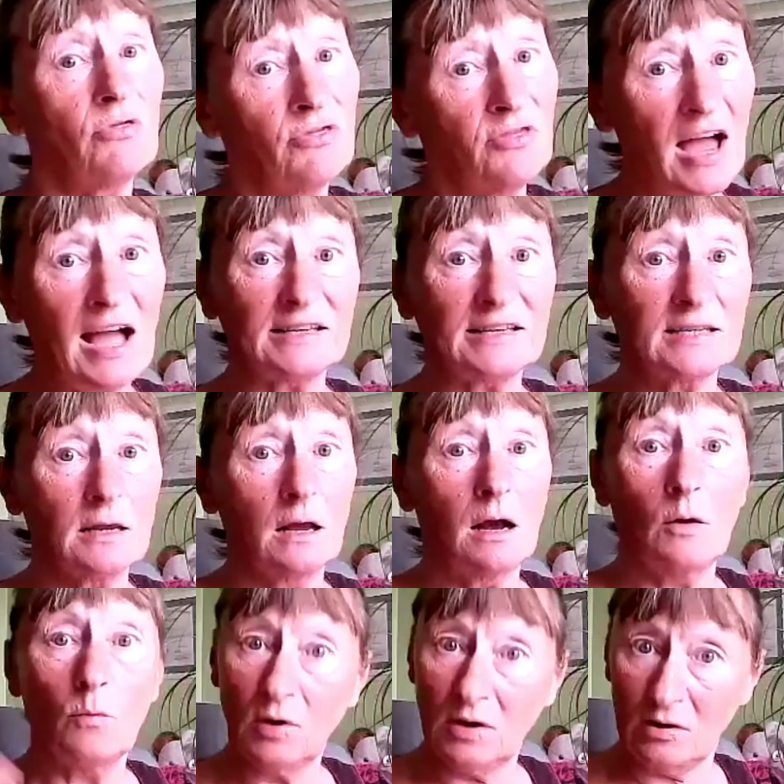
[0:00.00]
that
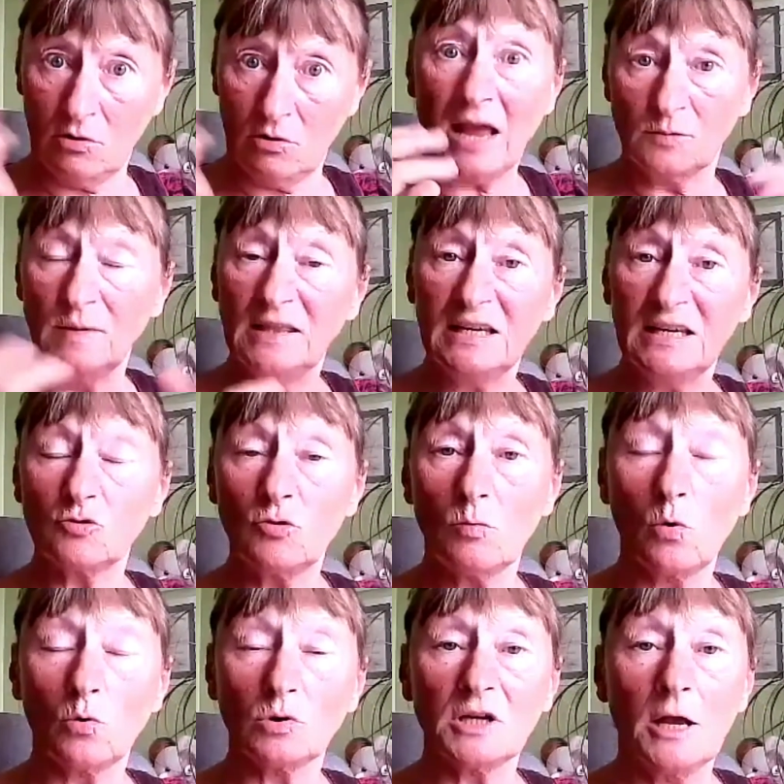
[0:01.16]
gets me this
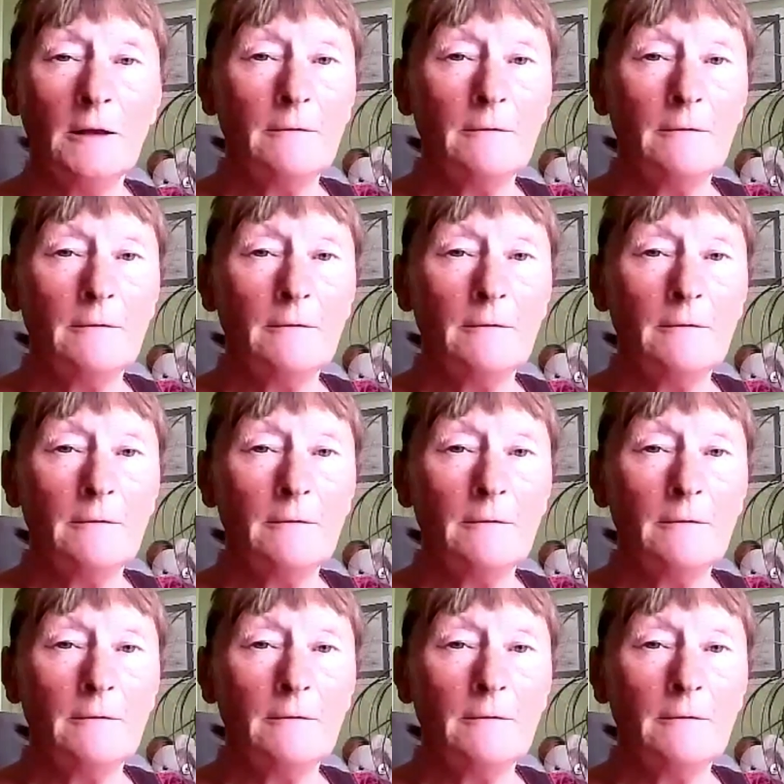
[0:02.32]
reward.